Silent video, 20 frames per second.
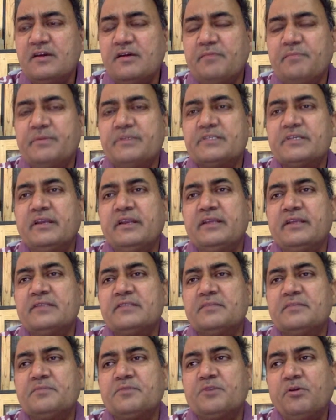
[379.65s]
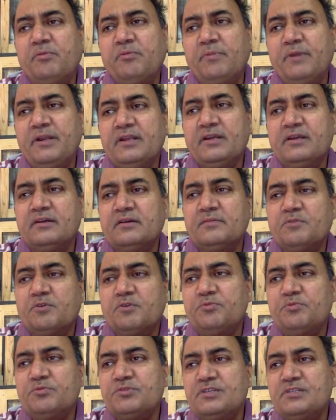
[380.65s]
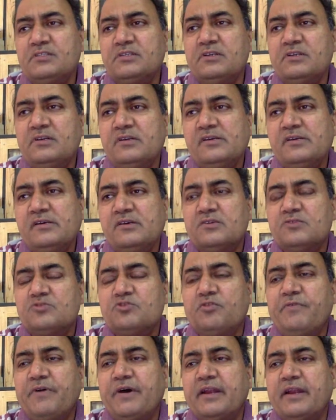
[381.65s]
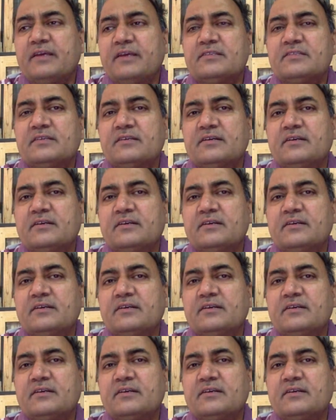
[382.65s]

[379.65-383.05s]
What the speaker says: basically is the problematic proposition so far as